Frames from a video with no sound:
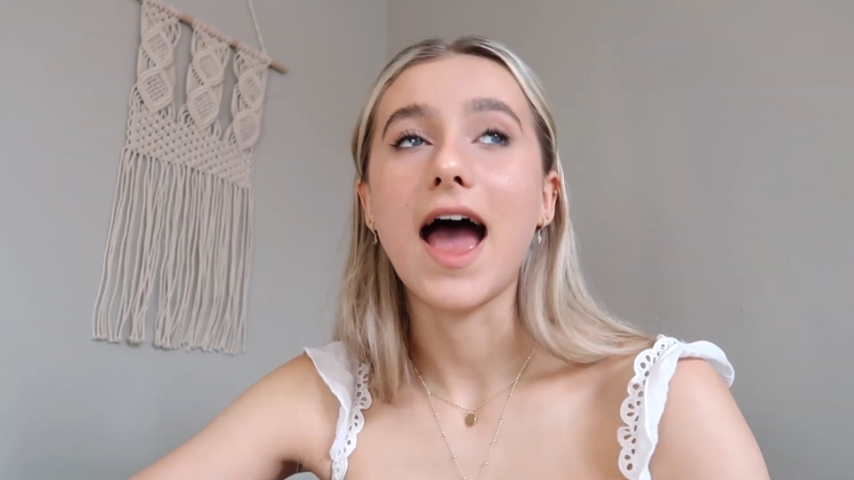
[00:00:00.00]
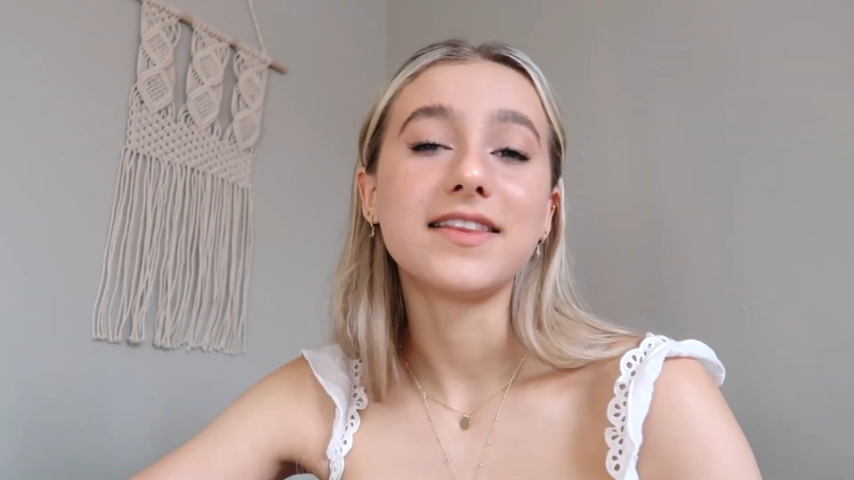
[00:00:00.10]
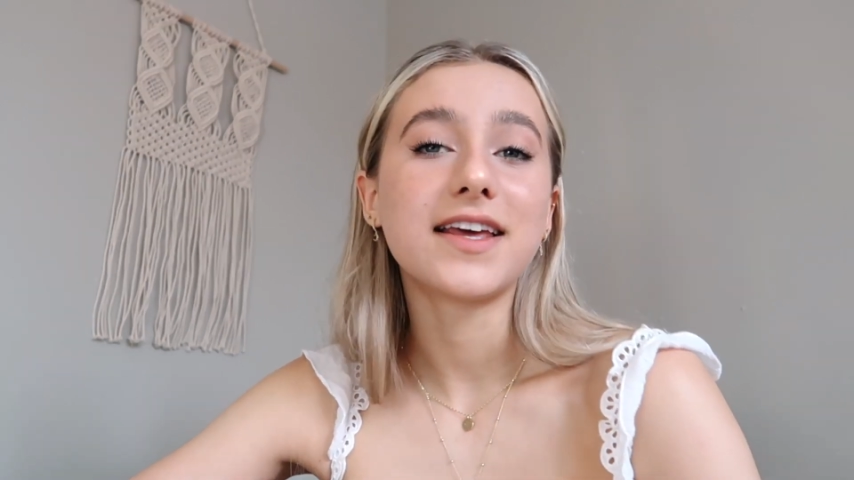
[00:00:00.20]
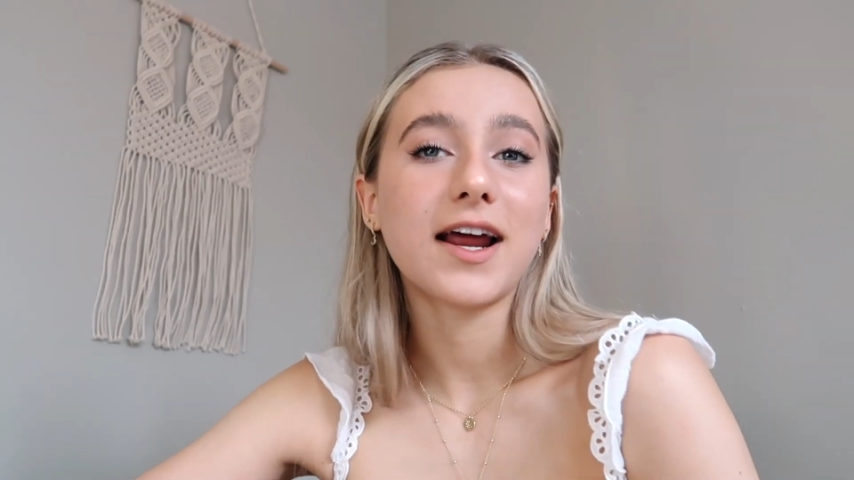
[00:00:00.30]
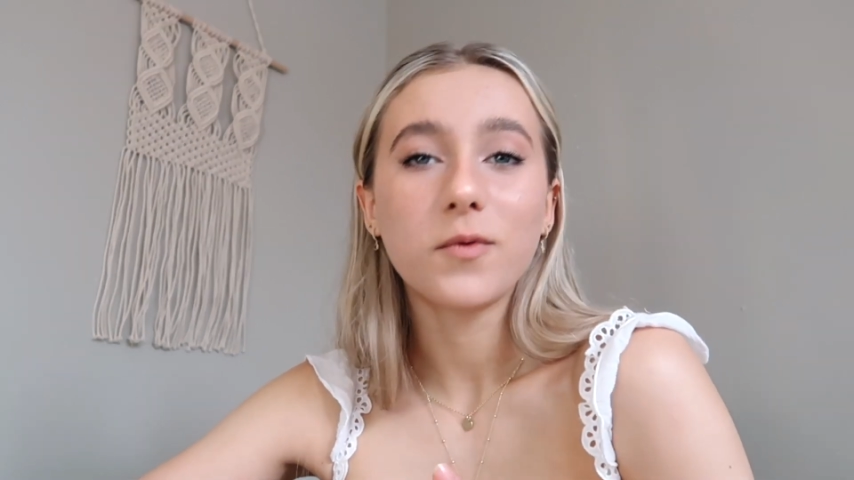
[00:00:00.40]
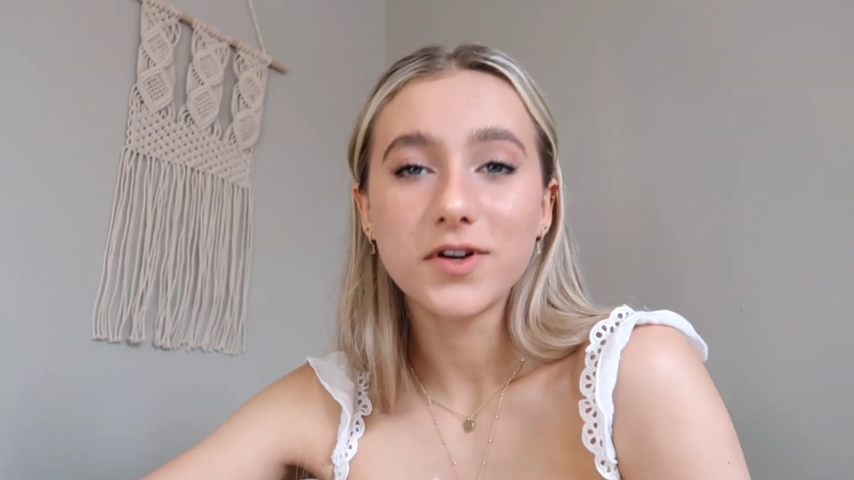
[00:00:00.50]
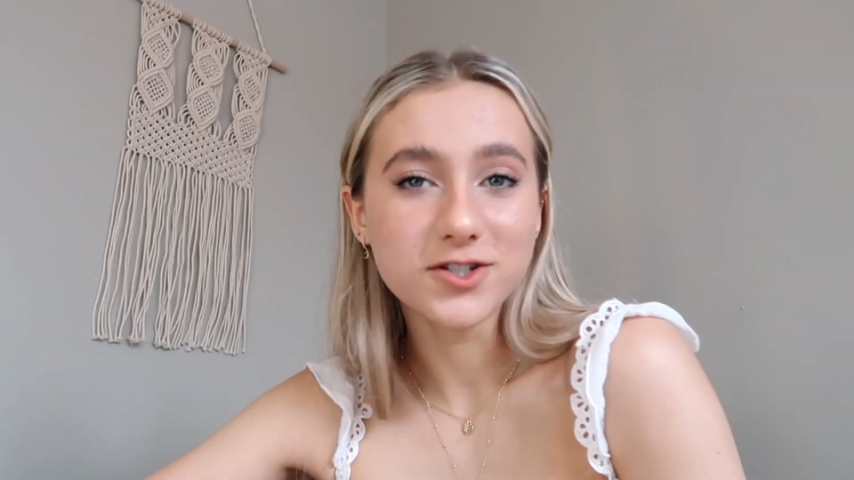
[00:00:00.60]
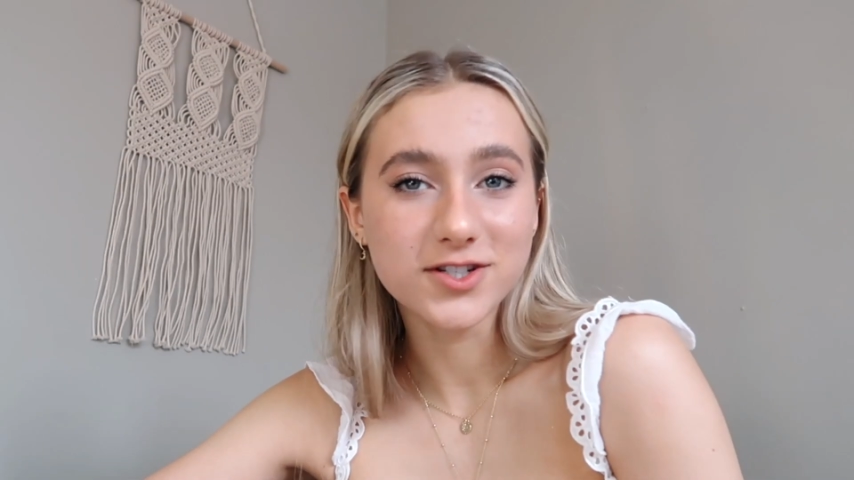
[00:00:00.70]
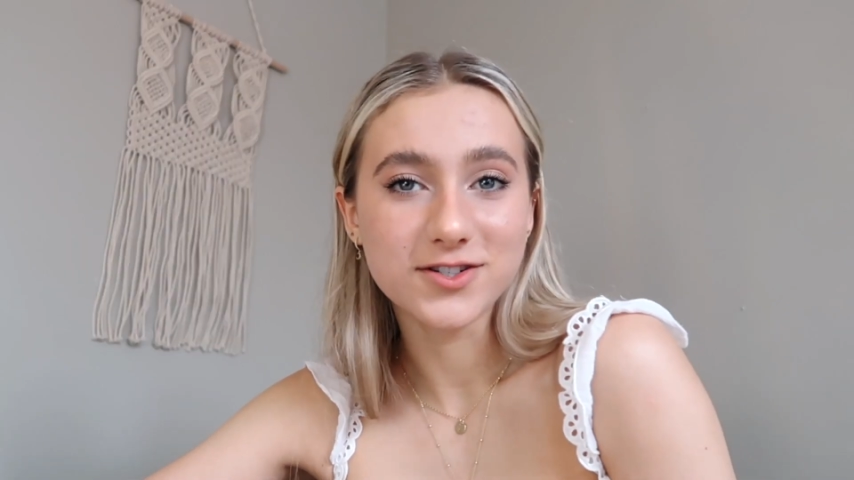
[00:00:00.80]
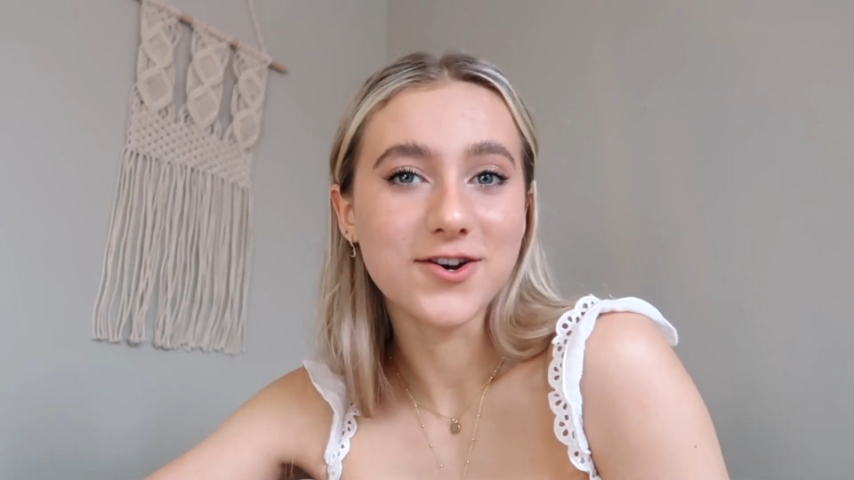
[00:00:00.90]
and then I
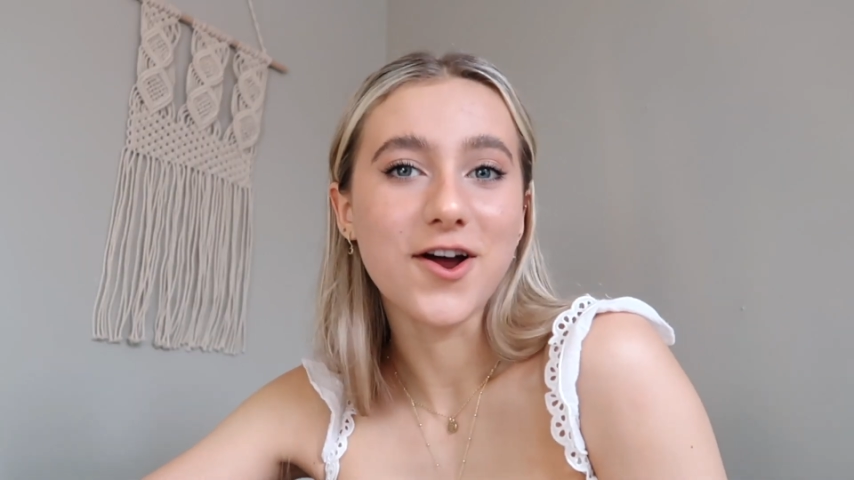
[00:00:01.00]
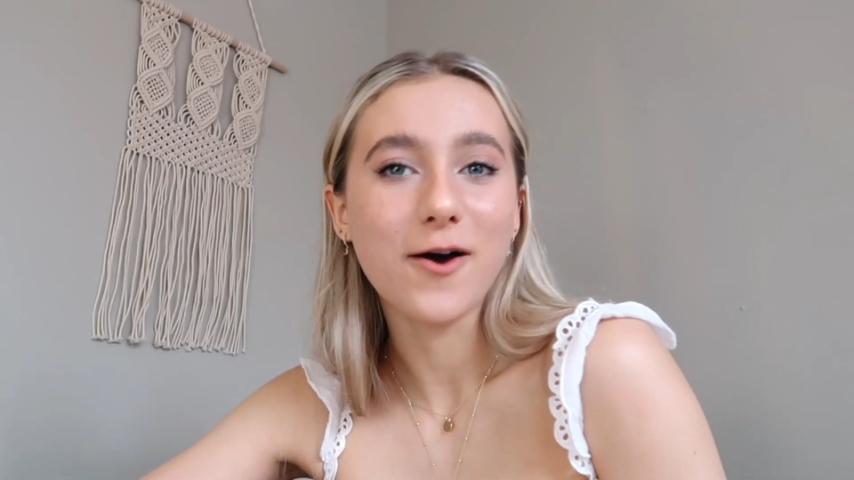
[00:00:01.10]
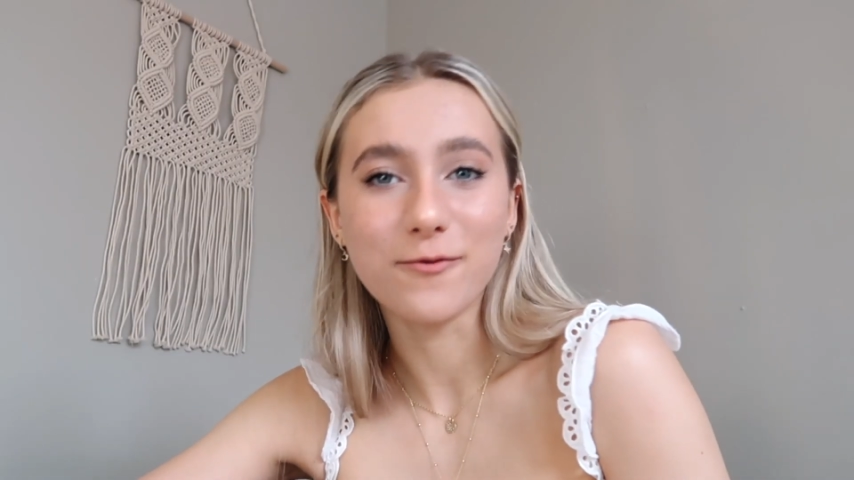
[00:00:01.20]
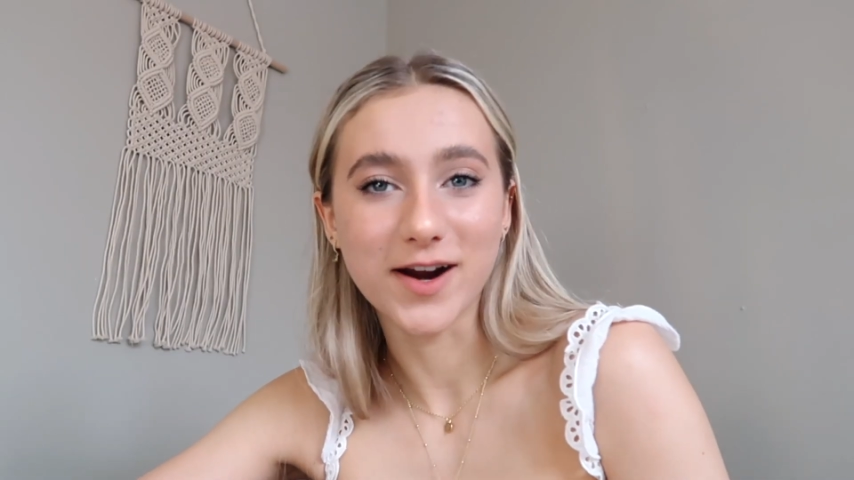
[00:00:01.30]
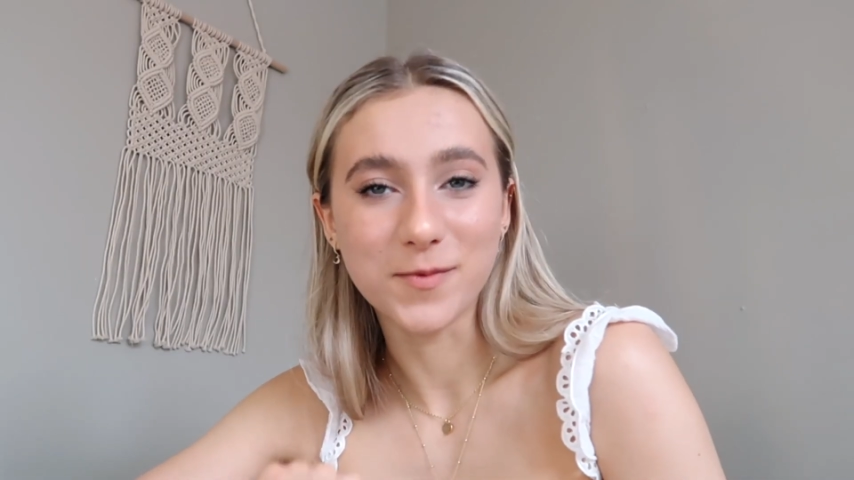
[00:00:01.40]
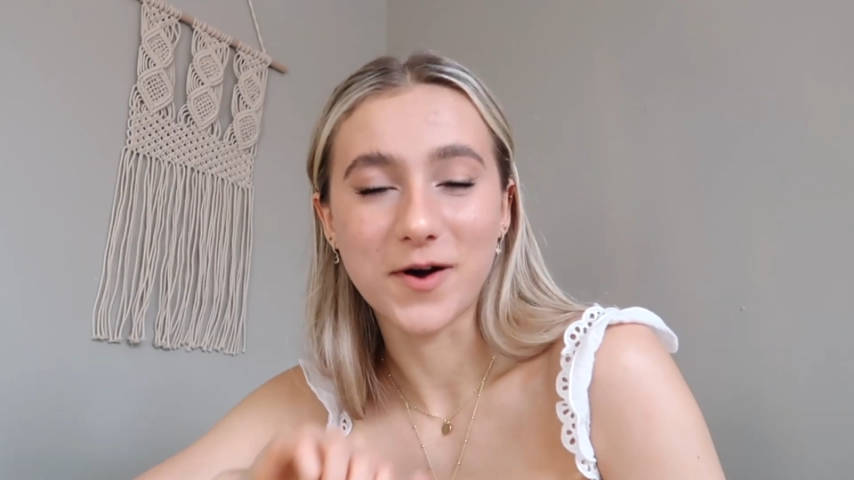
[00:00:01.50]
would just not write